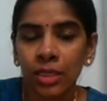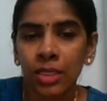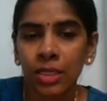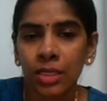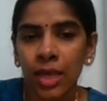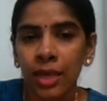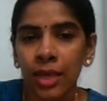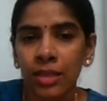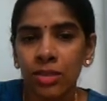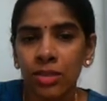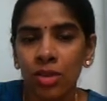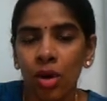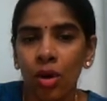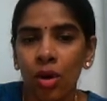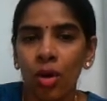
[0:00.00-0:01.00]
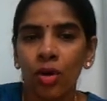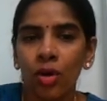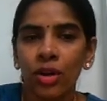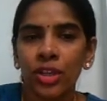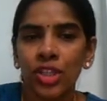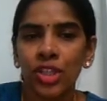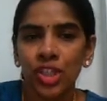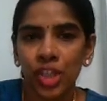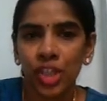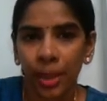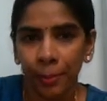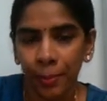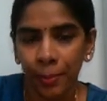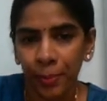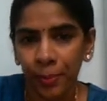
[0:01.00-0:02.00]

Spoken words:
size or shape.